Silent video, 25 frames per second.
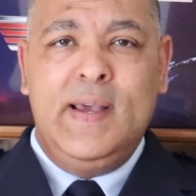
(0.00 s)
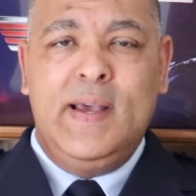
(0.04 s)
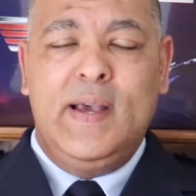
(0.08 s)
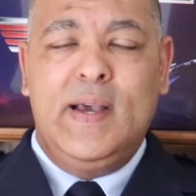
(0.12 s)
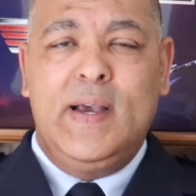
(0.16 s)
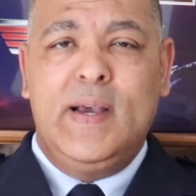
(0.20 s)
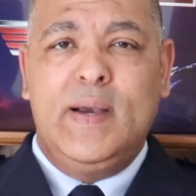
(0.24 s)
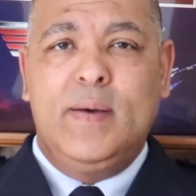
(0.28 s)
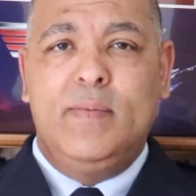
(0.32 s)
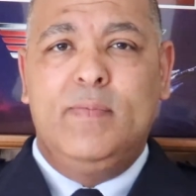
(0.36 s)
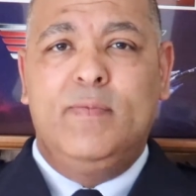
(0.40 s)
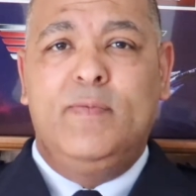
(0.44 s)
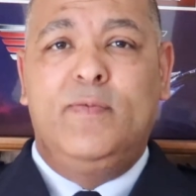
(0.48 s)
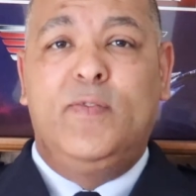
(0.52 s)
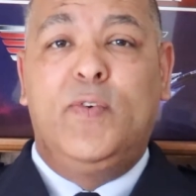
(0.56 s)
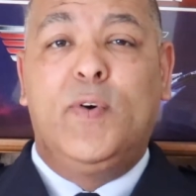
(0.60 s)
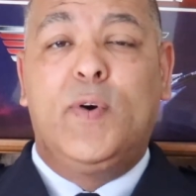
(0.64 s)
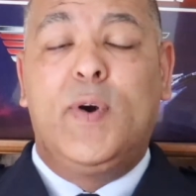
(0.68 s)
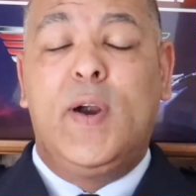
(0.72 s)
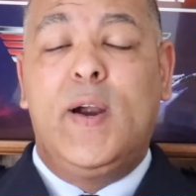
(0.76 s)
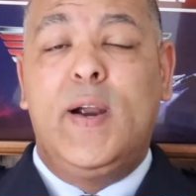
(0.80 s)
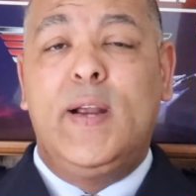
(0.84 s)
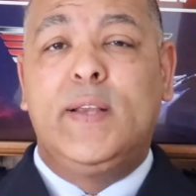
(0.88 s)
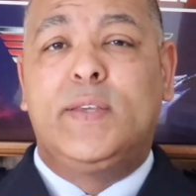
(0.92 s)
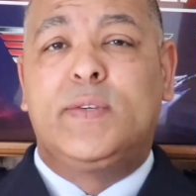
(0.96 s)

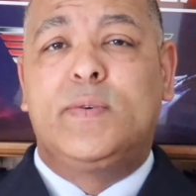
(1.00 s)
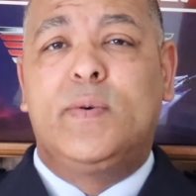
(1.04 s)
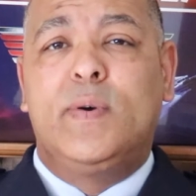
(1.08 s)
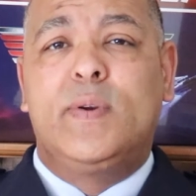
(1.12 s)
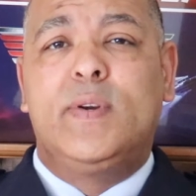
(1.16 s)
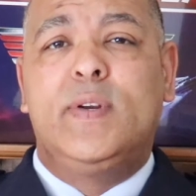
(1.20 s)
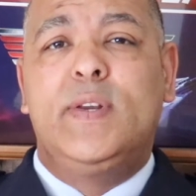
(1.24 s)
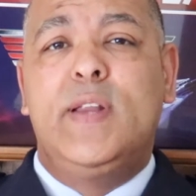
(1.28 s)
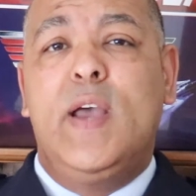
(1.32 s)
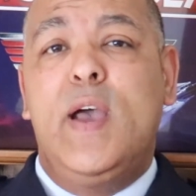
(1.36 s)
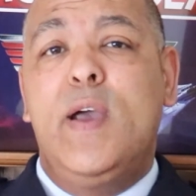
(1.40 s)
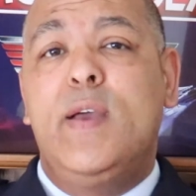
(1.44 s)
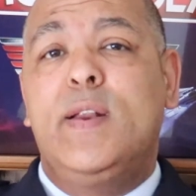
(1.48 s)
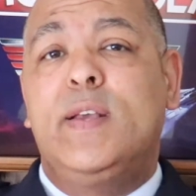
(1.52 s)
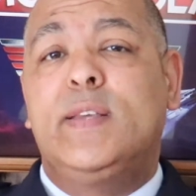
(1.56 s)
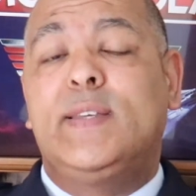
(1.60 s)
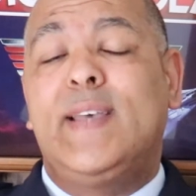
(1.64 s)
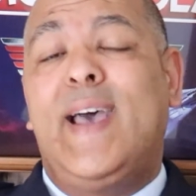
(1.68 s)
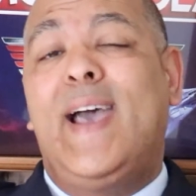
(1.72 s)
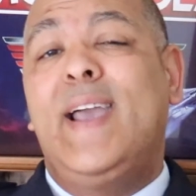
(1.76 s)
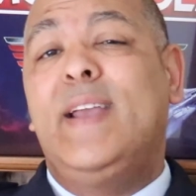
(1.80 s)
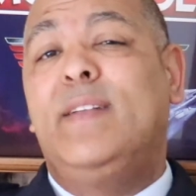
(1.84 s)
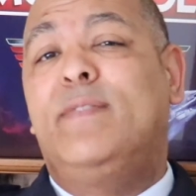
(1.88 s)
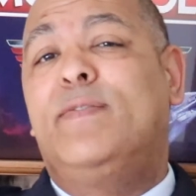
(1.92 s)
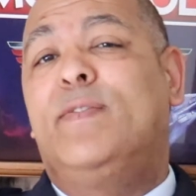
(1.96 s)
408 Squadron, known as
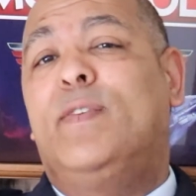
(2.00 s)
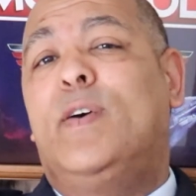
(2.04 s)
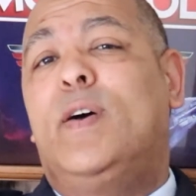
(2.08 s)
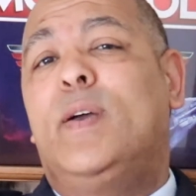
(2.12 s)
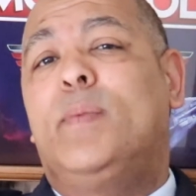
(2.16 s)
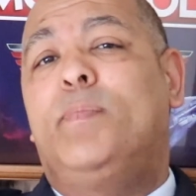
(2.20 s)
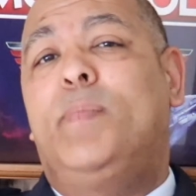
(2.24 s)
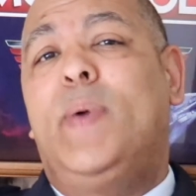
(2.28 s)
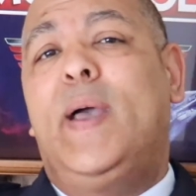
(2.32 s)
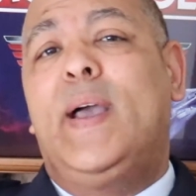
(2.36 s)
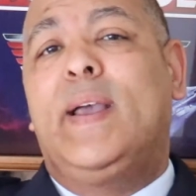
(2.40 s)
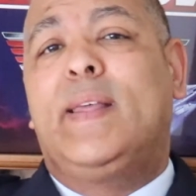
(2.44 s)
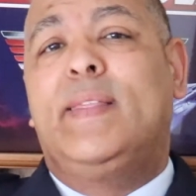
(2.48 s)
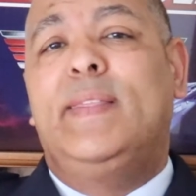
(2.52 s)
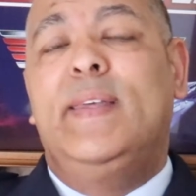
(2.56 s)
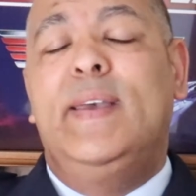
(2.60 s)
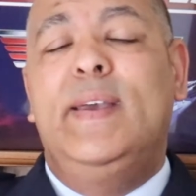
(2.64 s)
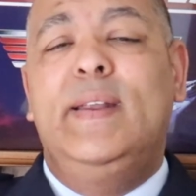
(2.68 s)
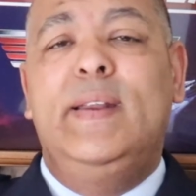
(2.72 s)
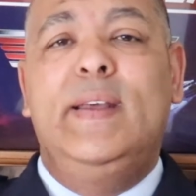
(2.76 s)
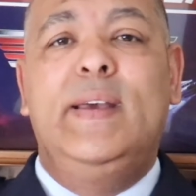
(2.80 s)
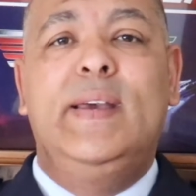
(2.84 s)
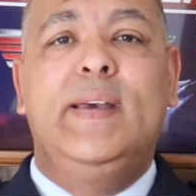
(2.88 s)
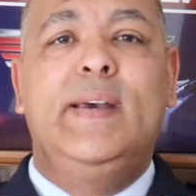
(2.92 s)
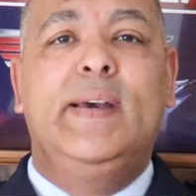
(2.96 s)
8 Flight back
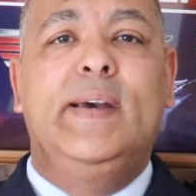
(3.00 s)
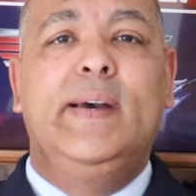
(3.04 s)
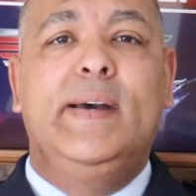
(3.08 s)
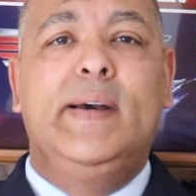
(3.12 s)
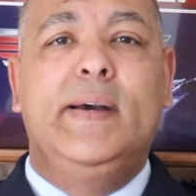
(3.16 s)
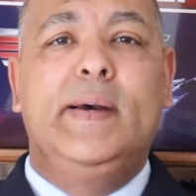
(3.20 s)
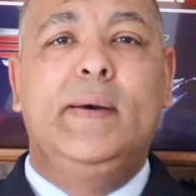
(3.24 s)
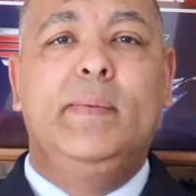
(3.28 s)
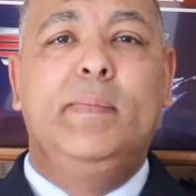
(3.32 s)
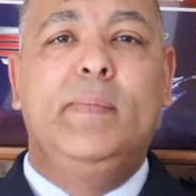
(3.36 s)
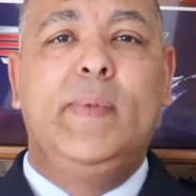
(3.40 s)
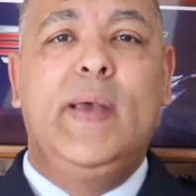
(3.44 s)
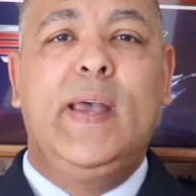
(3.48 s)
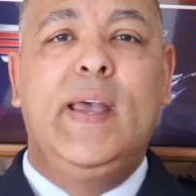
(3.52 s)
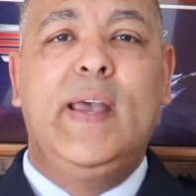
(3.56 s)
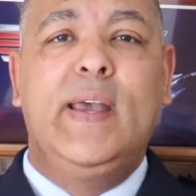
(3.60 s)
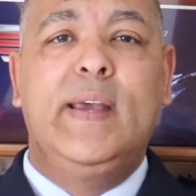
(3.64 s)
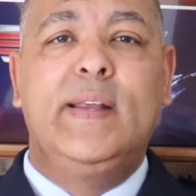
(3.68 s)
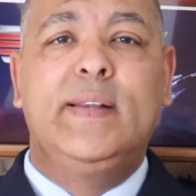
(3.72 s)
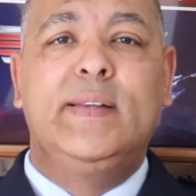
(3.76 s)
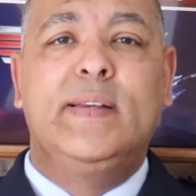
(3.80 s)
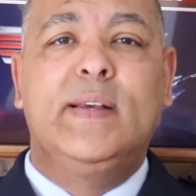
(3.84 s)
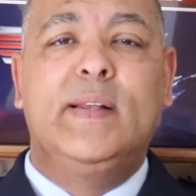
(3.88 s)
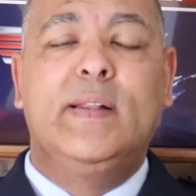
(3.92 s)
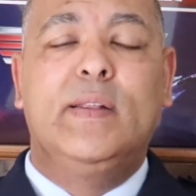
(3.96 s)
then,
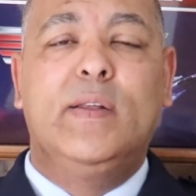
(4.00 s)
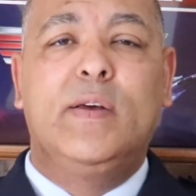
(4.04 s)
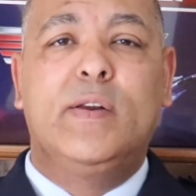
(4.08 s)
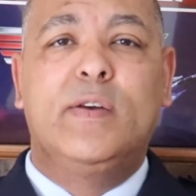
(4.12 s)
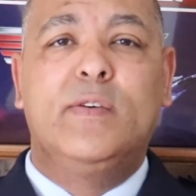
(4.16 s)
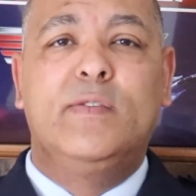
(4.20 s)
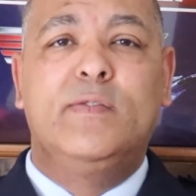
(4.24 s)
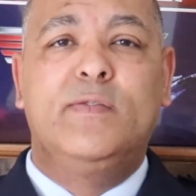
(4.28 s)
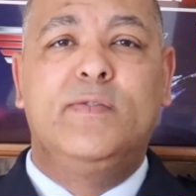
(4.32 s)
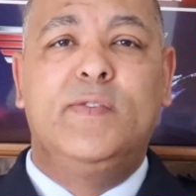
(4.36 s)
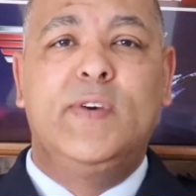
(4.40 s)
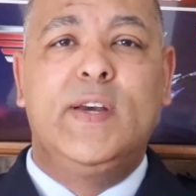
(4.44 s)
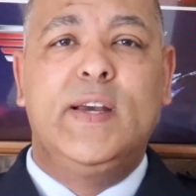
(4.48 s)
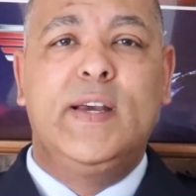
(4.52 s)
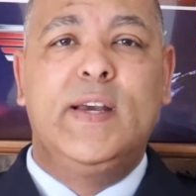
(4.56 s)
had a lot of